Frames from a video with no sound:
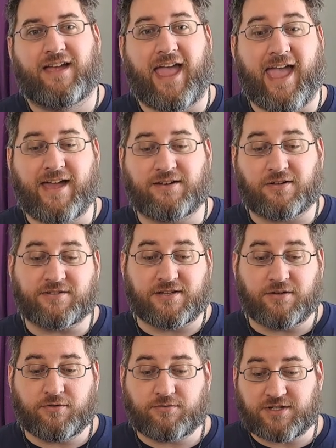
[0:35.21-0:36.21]
and
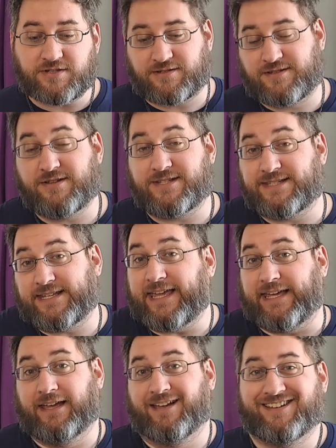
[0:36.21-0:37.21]
also just to
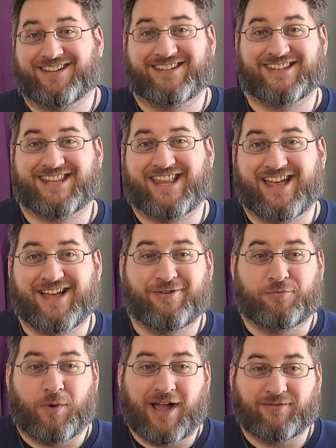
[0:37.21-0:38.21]
see a
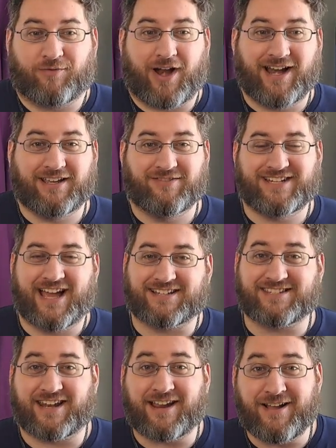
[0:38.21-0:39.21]
wide variety of
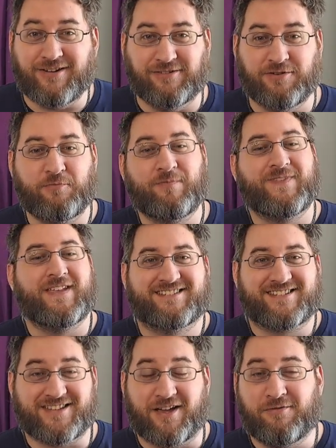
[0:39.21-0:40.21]
decks that I own.
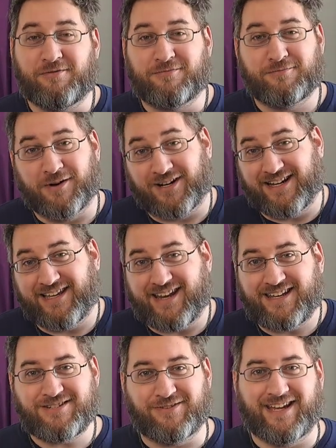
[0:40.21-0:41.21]
So, we're going to get
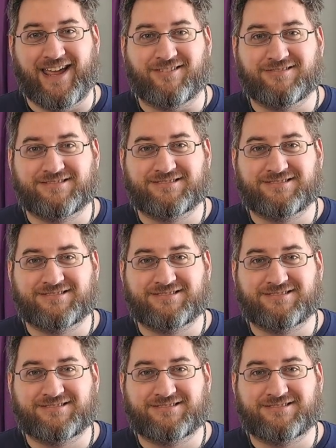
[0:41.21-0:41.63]
into it now.